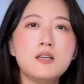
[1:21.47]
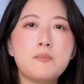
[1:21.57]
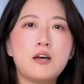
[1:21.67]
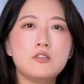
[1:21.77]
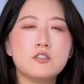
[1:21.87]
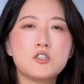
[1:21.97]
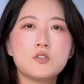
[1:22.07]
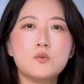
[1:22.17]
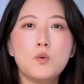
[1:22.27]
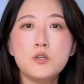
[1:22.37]
Think about it.
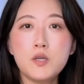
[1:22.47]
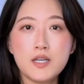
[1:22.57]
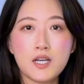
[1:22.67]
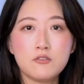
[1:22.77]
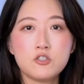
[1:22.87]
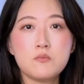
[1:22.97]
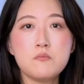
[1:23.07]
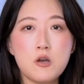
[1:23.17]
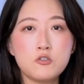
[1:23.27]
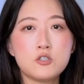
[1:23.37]
When you encounter
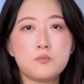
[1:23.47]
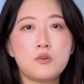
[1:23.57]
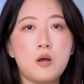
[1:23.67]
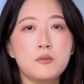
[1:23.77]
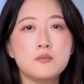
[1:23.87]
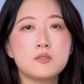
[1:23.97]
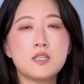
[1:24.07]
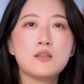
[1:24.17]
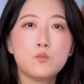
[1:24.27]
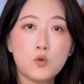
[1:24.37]
most problems
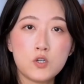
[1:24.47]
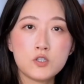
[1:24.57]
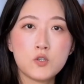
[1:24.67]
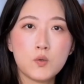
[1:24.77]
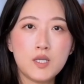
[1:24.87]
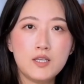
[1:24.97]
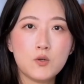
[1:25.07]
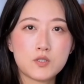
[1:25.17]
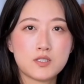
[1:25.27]
at work or in your